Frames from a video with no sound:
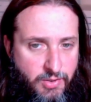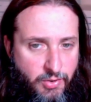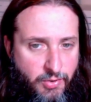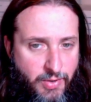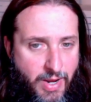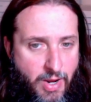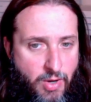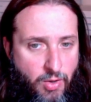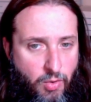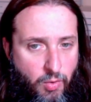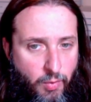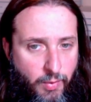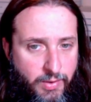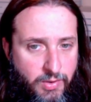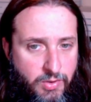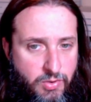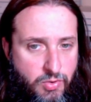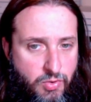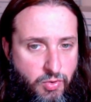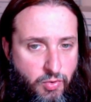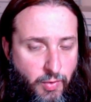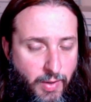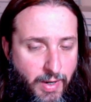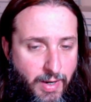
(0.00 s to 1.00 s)
are now going
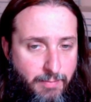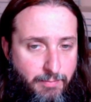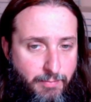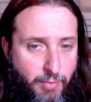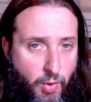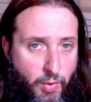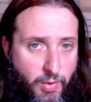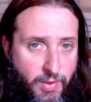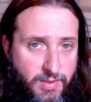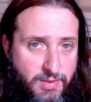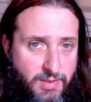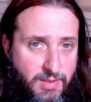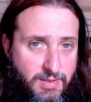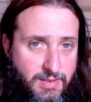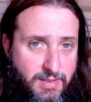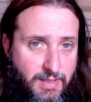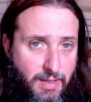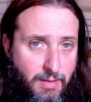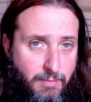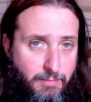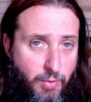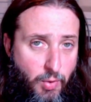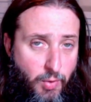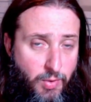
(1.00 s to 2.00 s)
to grant bonus
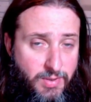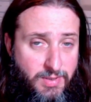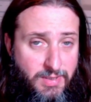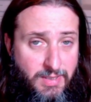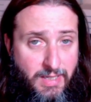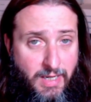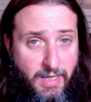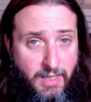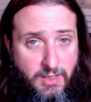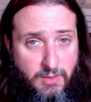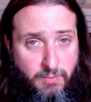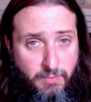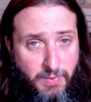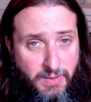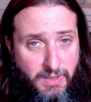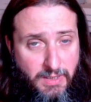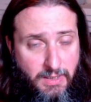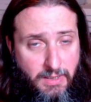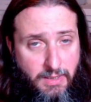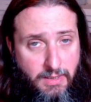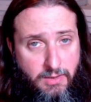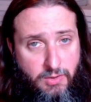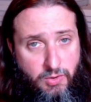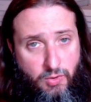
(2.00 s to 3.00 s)

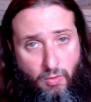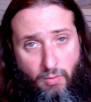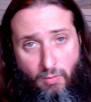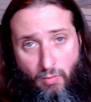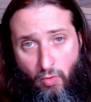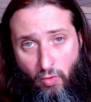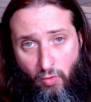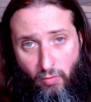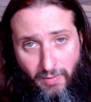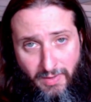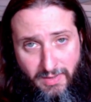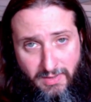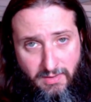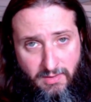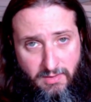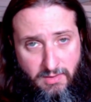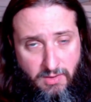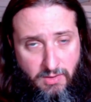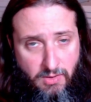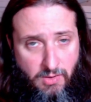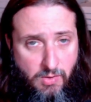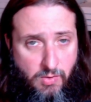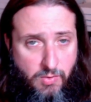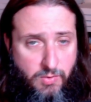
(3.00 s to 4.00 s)
EXP, so more reason
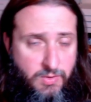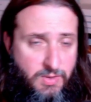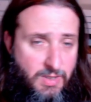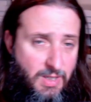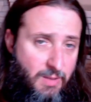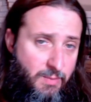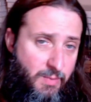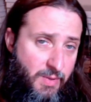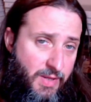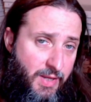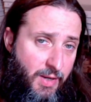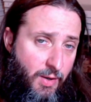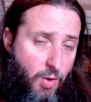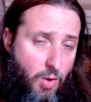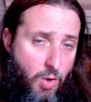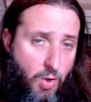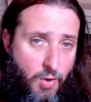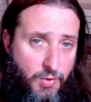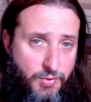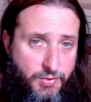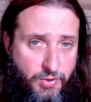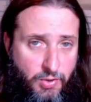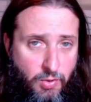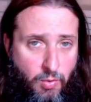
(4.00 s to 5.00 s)
to use them, and they
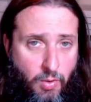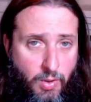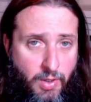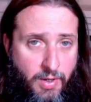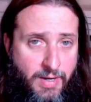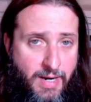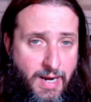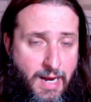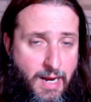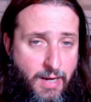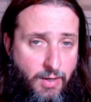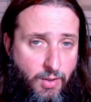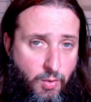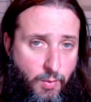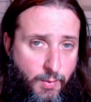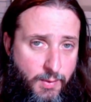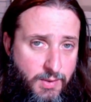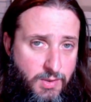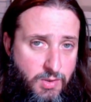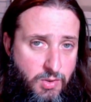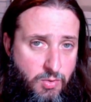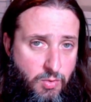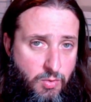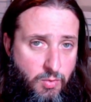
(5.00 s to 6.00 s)
also are not
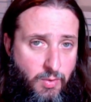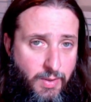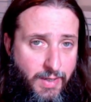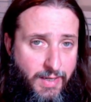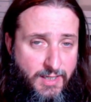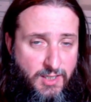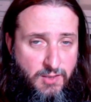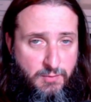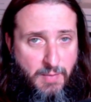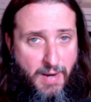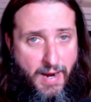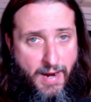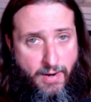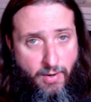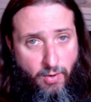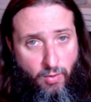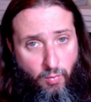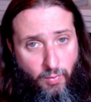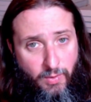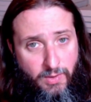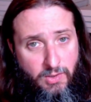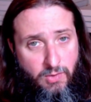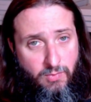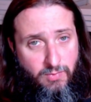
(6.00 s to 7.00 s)
going to expire
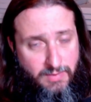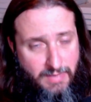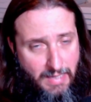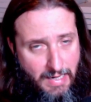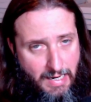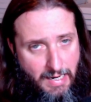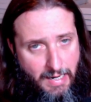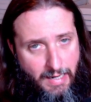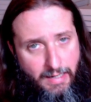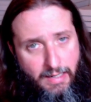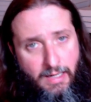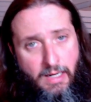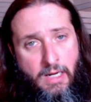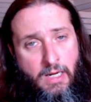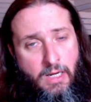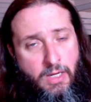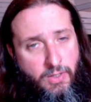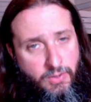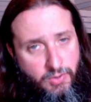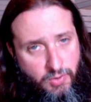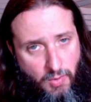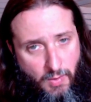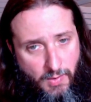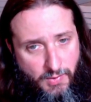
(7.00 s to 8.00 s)
when you die.
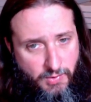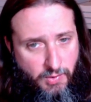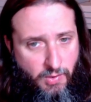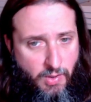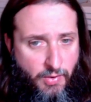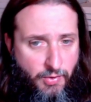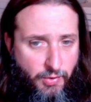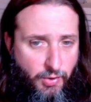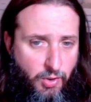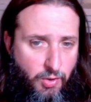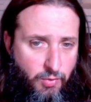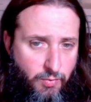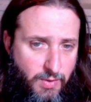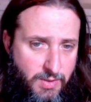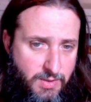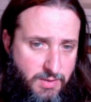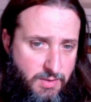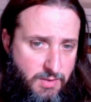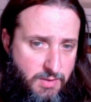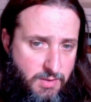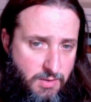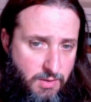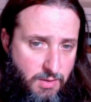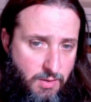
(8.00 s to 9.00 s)
So also another good
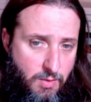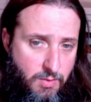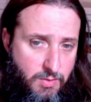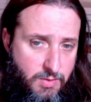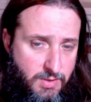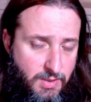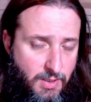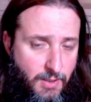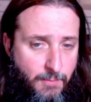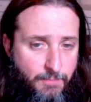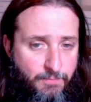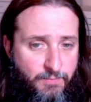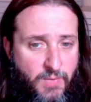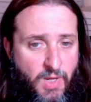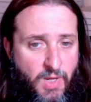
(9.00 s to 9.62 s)
reason to use them.